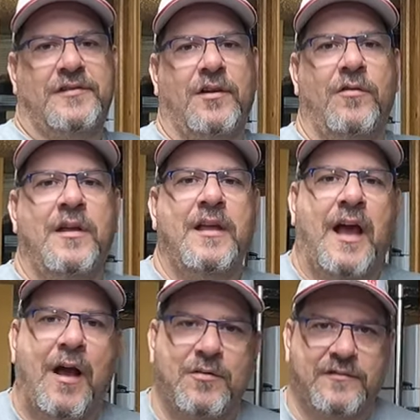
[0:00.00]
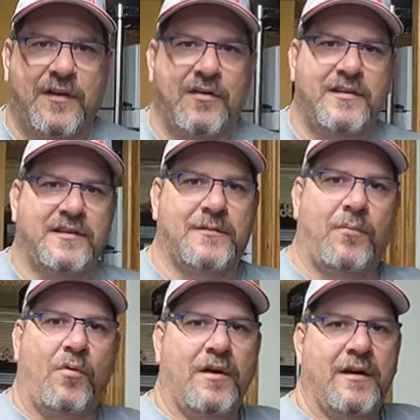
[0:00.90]
So I was very
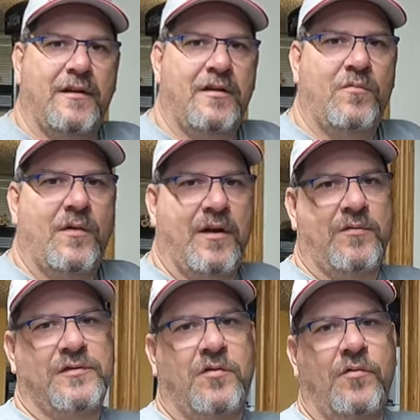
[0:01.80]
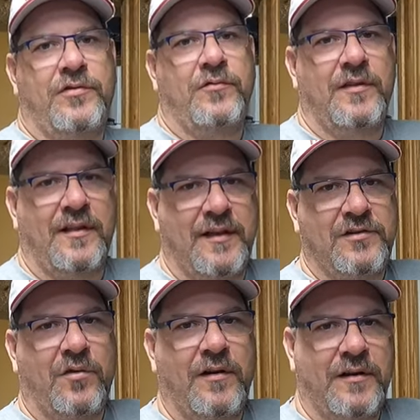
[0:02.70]
disappointed when I was going through the
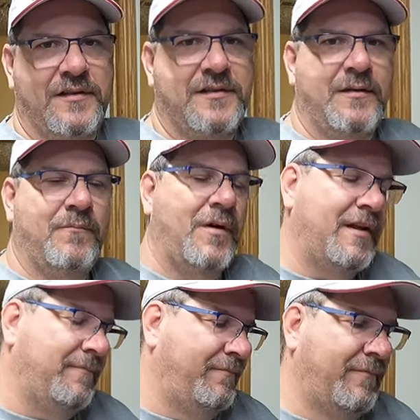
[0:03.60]
electronics, but.